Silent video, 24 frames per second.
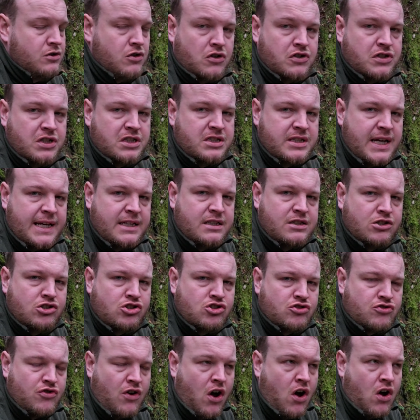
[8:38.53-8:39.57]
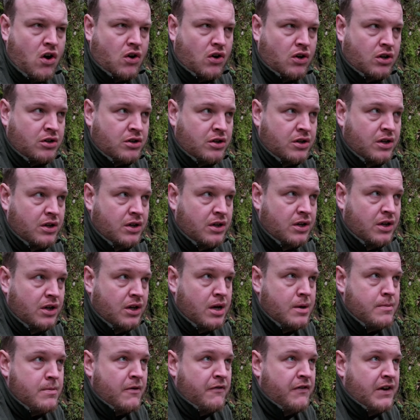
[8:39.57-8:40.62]
It doesn't taste as strong,
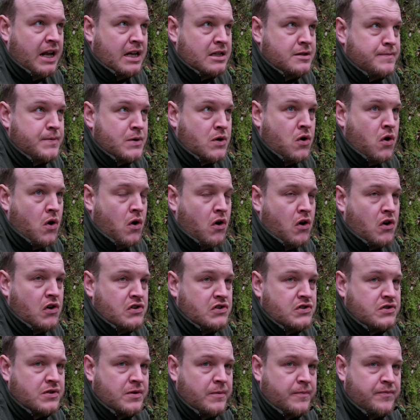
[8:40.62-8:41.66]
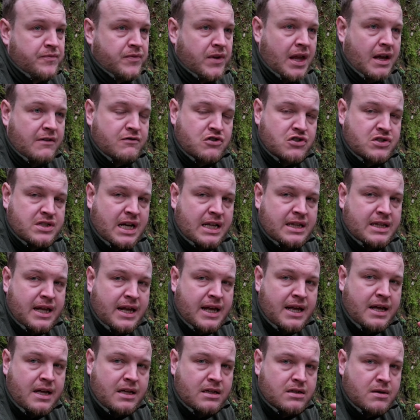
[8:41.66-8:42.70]
but I think that's because I've just had
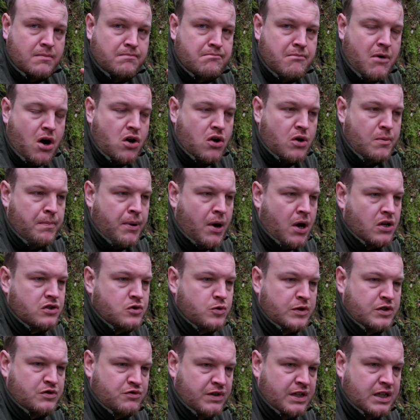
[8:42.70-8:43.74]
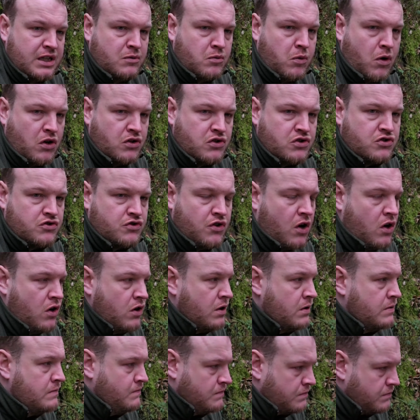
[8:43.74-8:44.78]
the, the moka pot, which really was
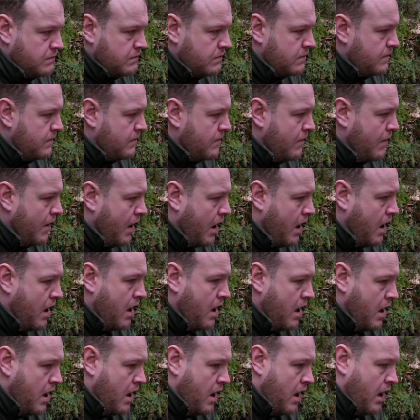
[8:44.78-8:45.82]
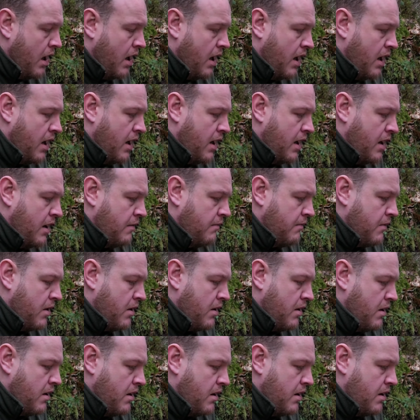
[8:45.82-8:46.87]
strong. Uh,
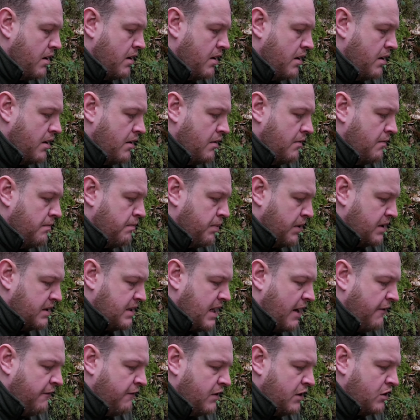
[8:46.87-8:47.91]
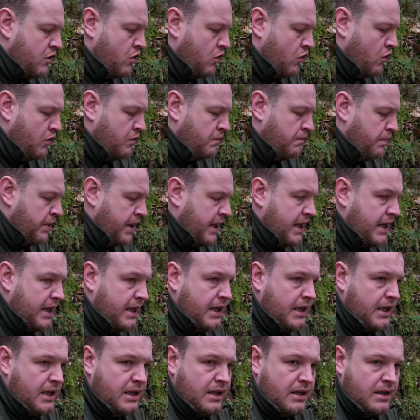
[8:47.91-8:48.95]
but it definitely could
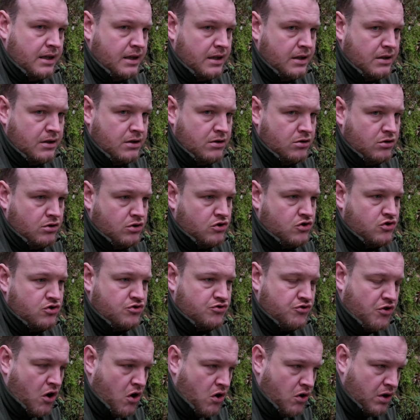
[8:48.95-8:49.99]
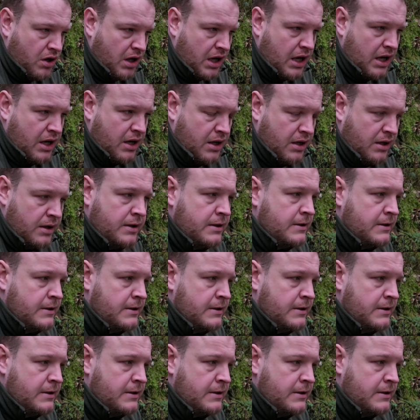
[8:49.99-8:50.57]
be stronger.